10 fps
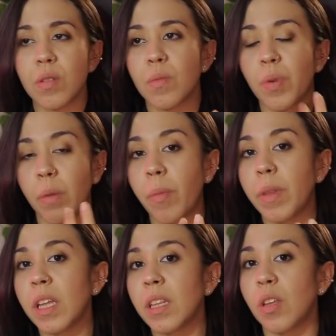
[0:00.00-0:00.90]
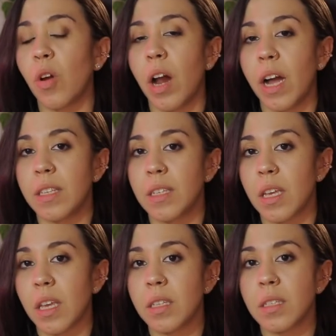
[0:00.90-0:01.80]
probably your high
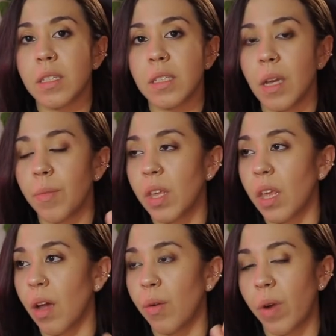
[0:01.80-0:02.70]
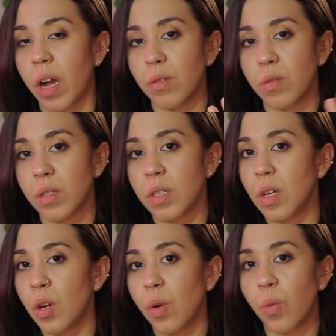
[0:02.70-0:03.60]
tickets, something around
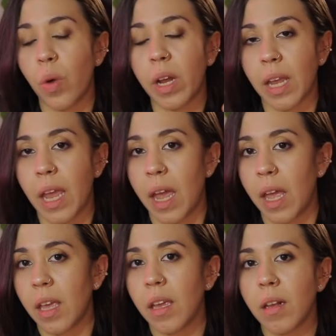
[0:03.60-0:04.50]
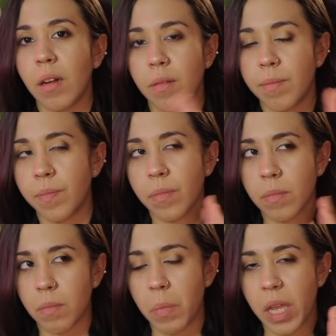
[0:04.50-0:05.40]
1K,
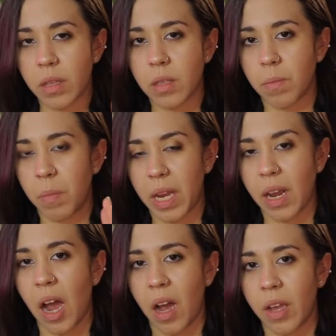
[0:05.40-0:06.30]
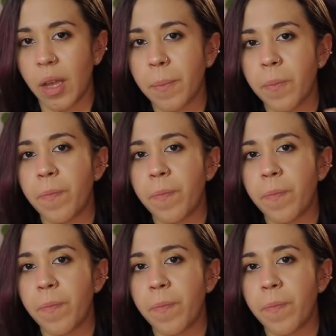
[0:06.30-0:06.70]
mid, mid high,